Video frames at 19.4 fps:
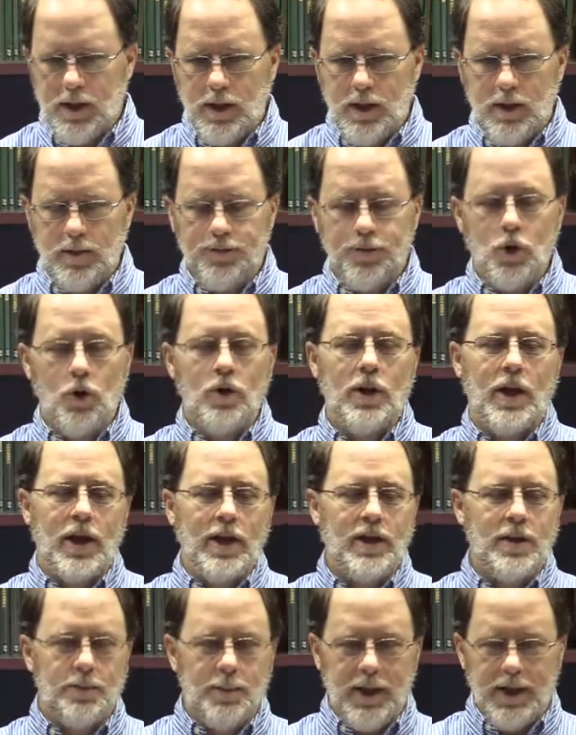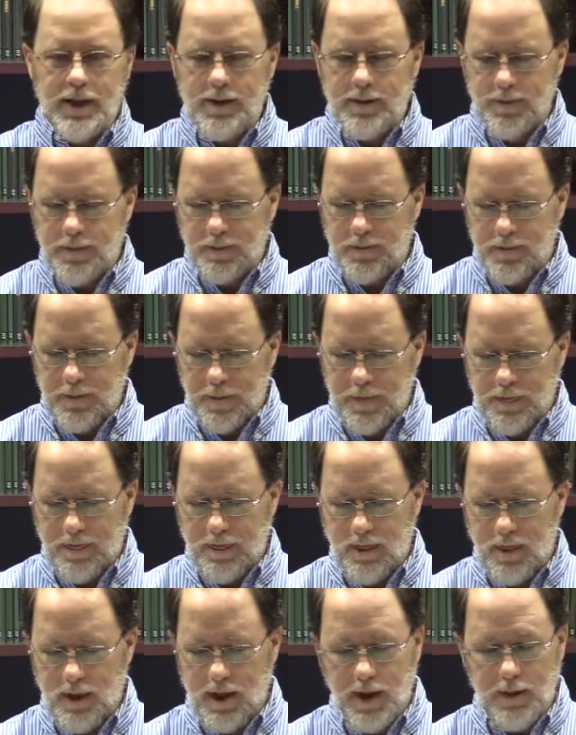If you're like me,
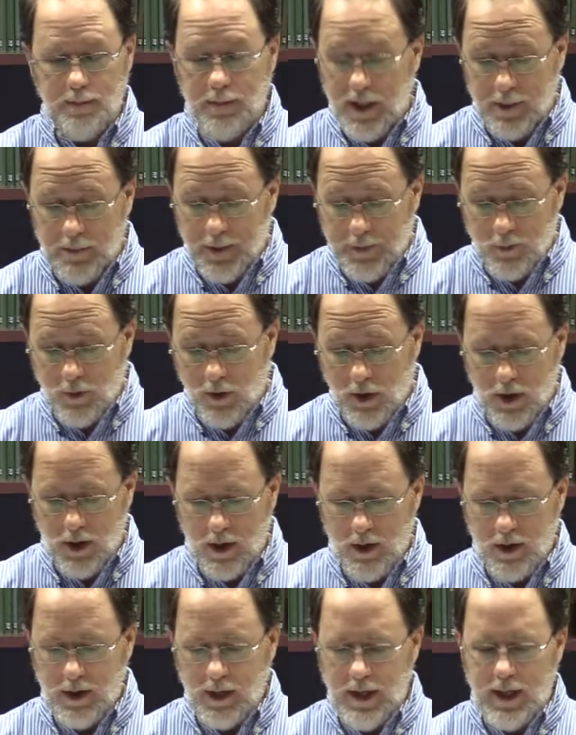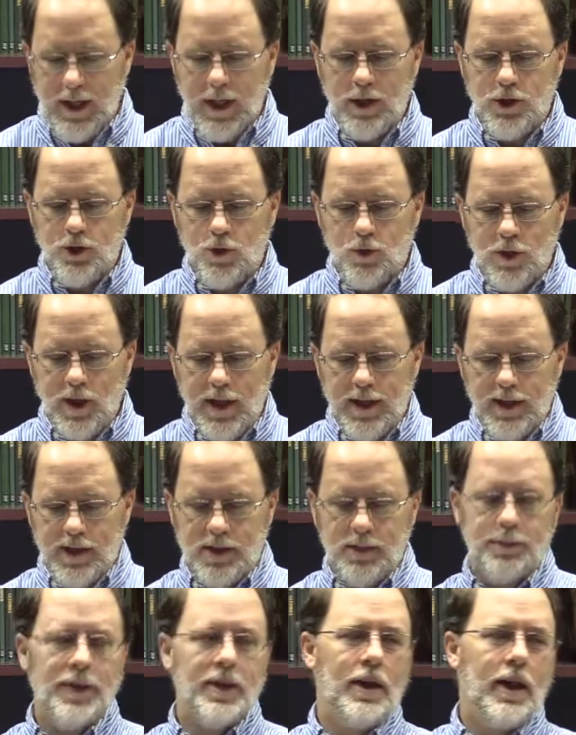and many people are, and you like
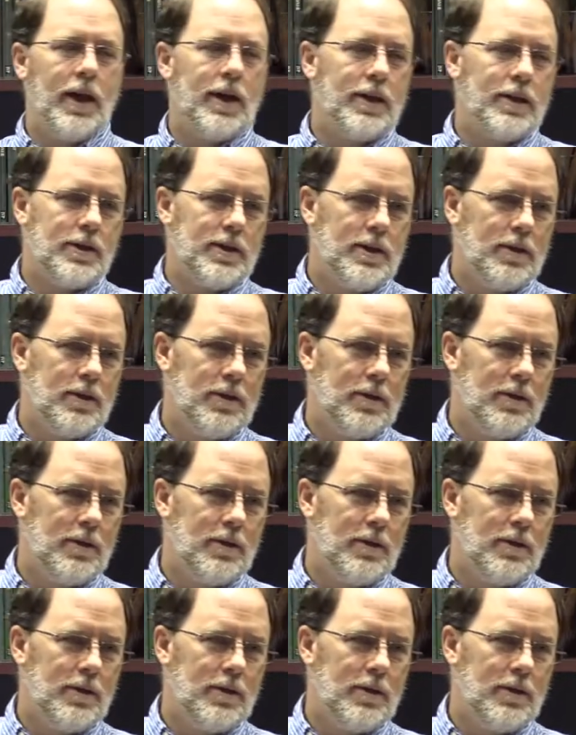to be liked,